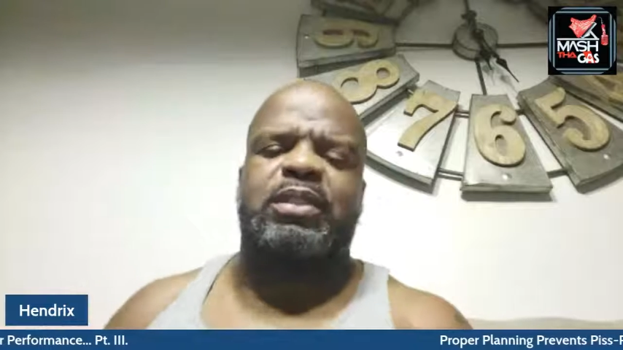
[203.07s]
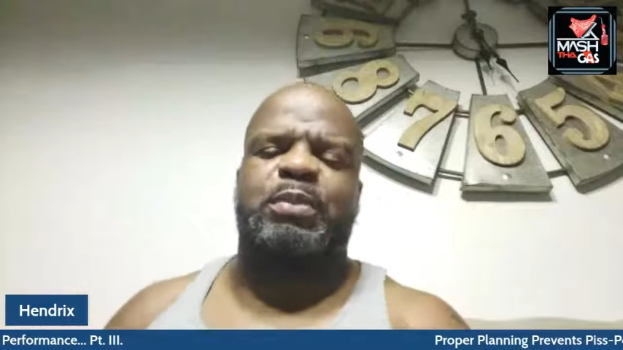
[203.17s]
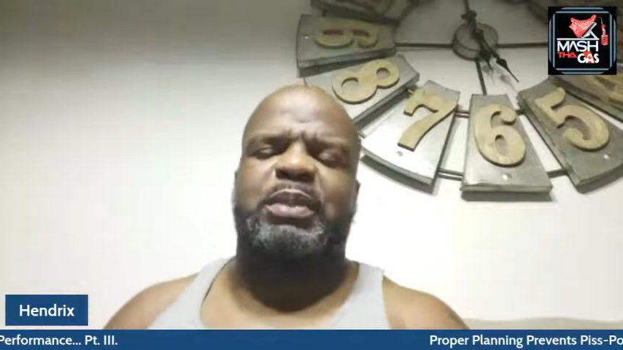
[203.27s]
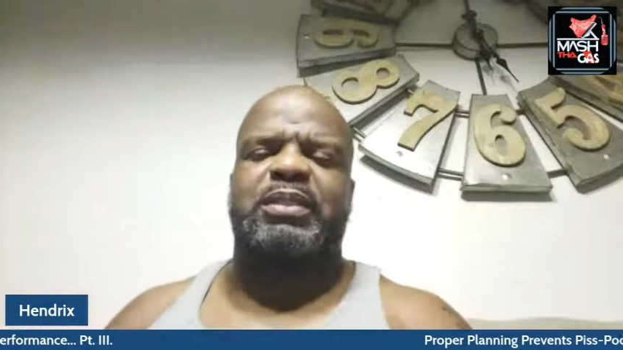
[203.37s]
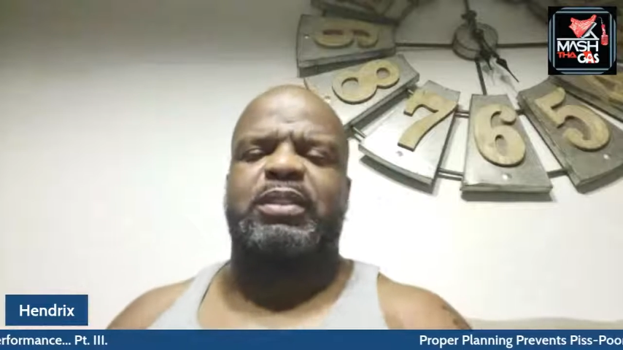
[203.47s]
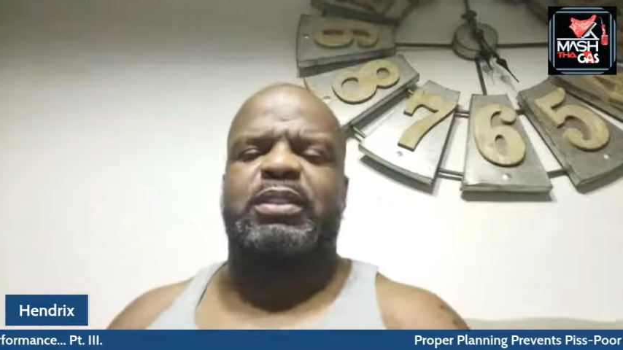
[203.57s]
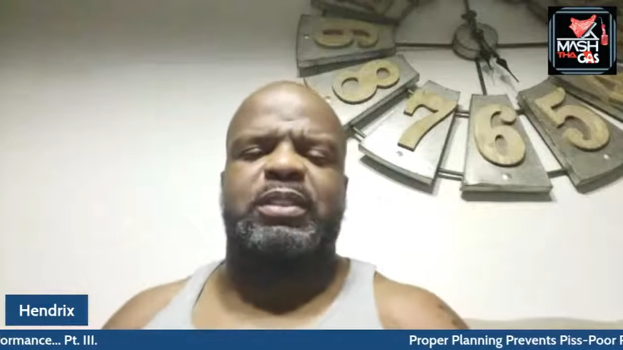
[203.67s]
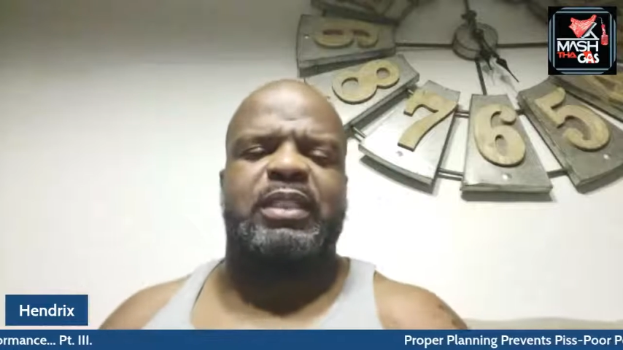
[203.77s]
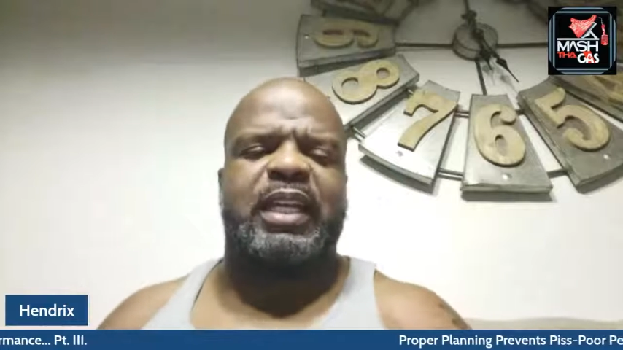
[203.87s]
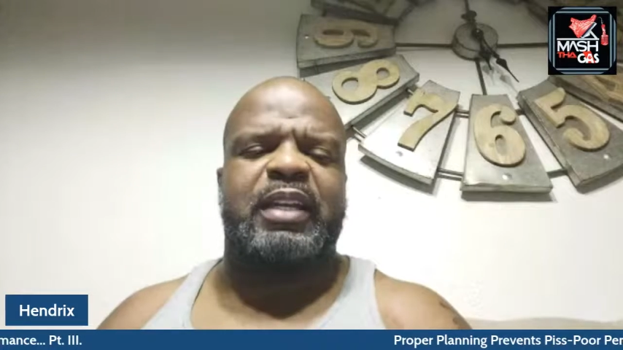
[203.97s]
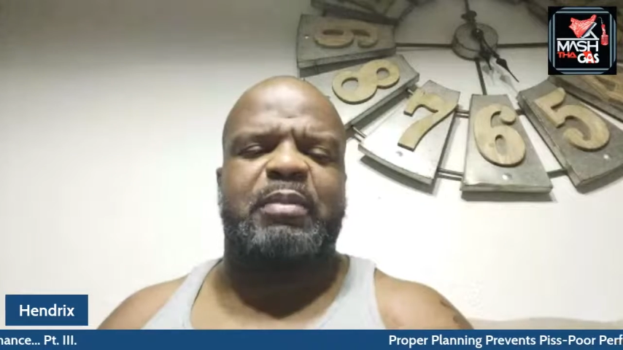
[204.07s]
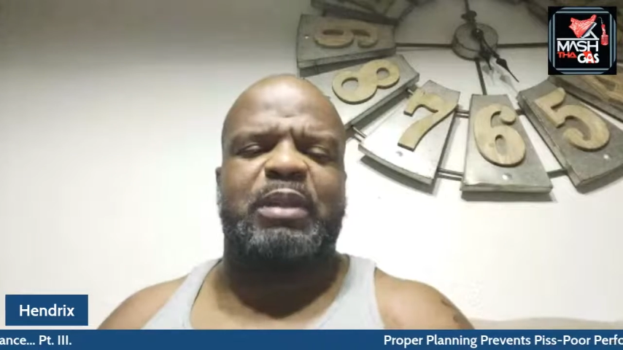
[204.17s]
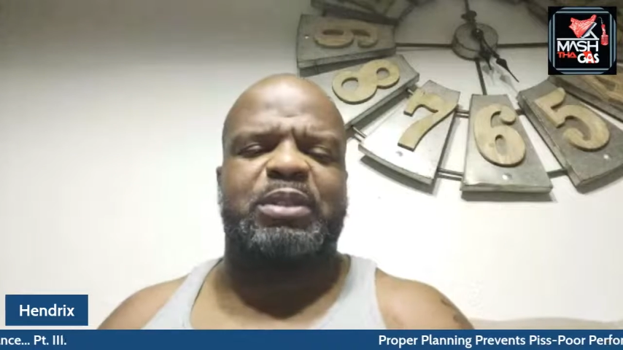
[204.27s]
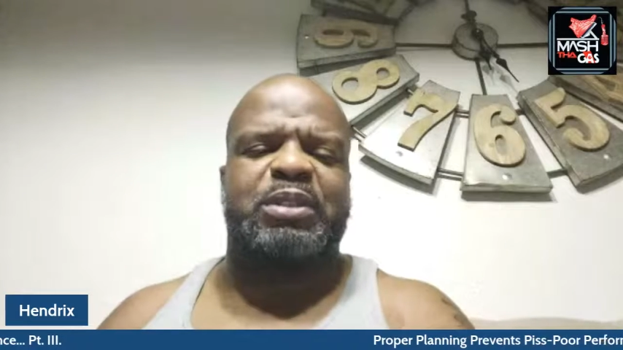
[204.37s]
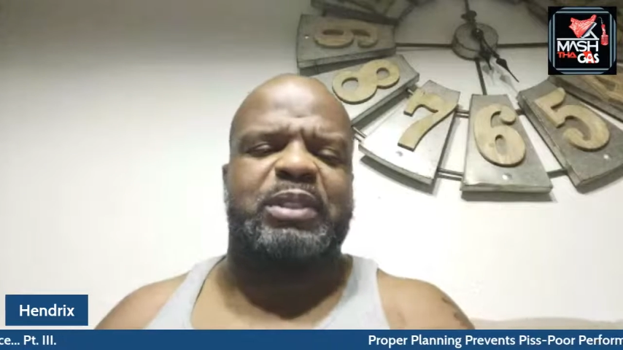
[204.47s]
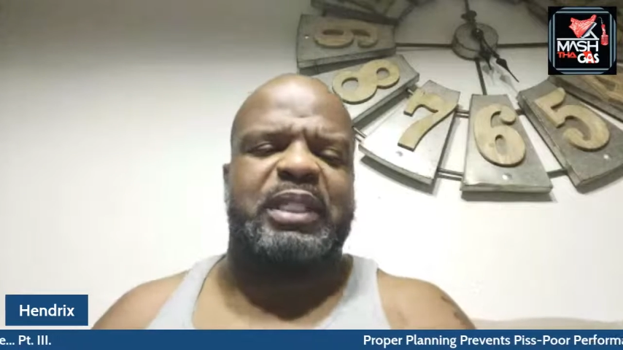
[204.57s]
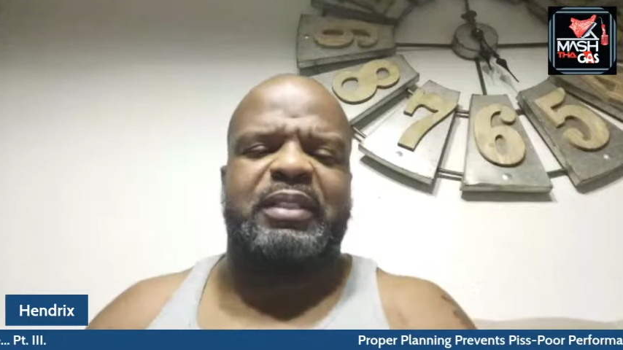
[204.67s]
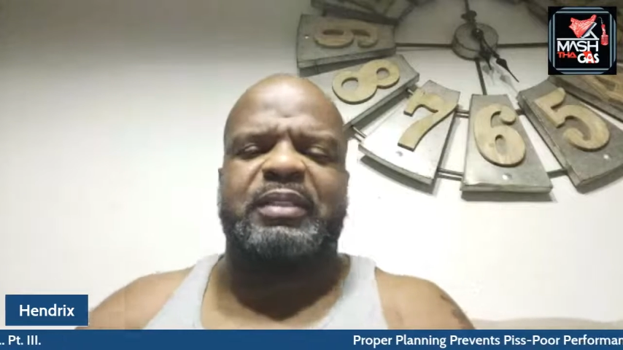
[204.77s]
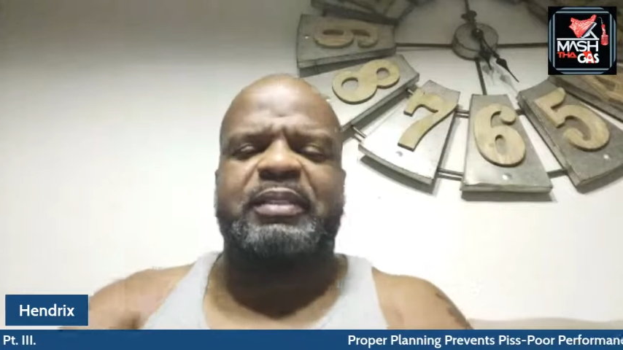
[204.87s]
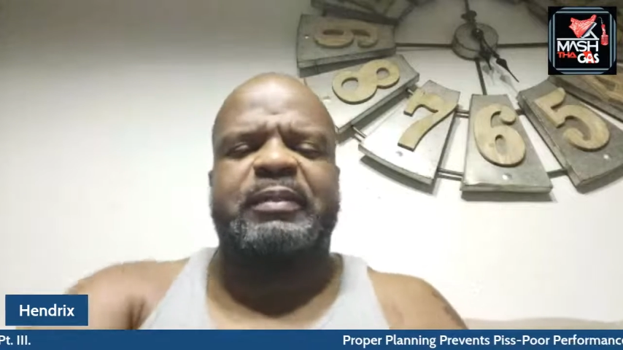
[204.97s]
spiritual and emotional health.